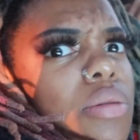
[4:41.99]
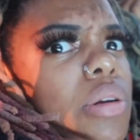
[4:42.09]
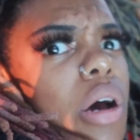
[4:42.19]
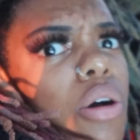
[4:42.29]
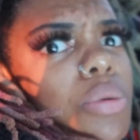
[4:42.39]

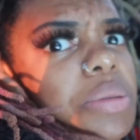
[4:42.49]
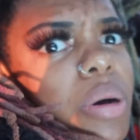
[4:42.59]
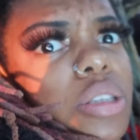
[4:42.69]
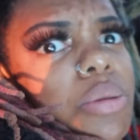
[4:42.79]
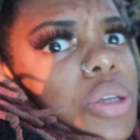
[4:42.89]
know, we
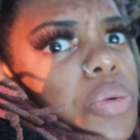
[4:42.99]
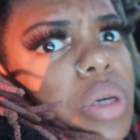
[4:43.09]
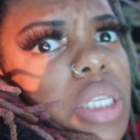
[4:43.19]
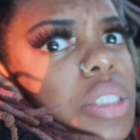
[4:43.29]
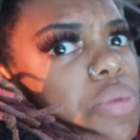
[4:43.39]
supposed to be
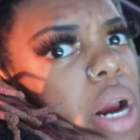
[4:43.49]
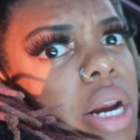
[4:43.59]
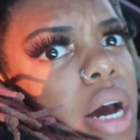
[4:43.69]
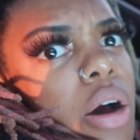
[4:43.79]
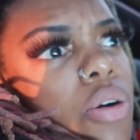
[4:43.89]
doing this right
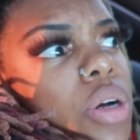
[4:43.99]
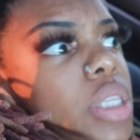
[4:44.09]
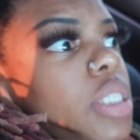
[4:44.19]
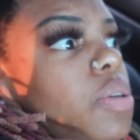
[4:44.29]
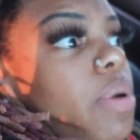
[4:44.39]
now, or
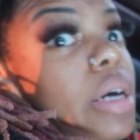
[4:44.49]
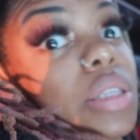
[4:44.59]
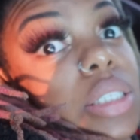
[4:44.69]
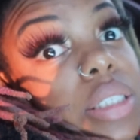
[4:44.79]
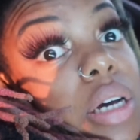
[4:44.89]
this around
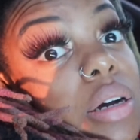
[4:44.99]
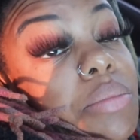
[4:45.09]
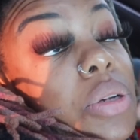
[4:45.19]
this time.